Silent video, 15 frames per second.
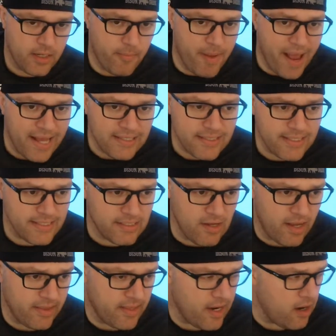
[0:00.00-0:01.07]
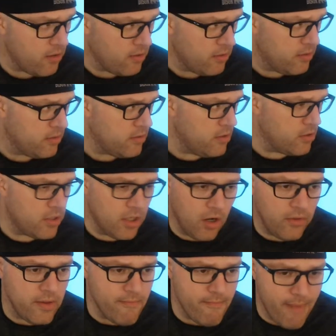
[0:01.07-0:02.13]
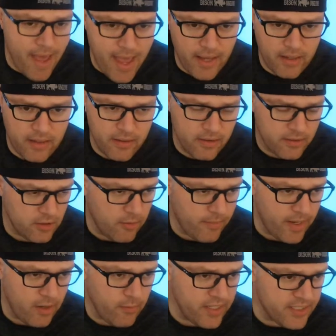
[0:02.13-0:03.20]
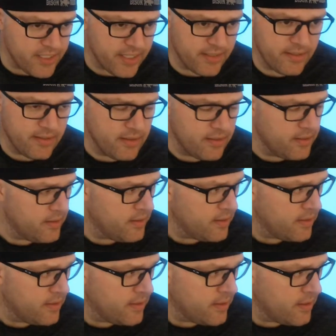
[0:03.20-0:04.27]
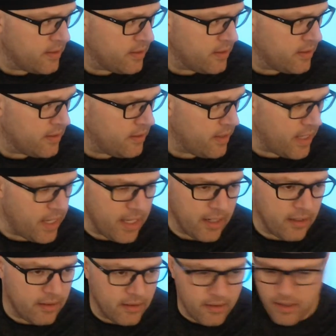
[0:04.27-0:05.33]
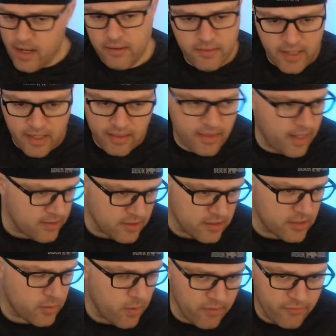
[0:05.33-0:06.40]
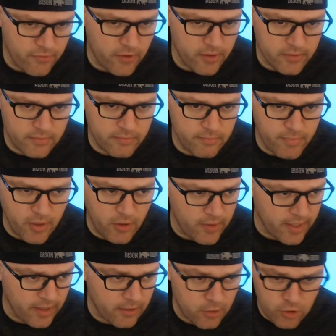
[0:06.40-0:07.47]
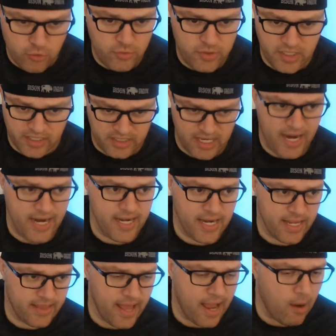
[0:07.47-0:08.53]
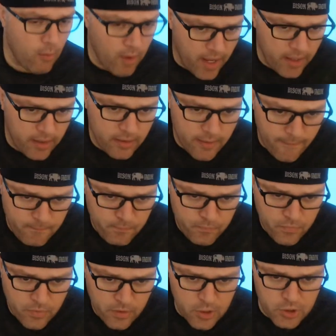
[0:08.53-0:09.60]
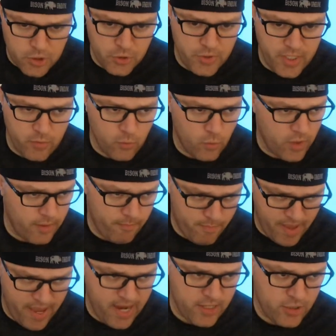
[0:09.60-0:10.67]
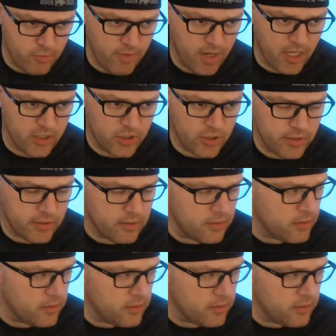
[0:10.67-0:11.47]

capacity's not there. You can only make so many widgets in a 10,000 square foot building. You designed it that way because you didn't want to pay too much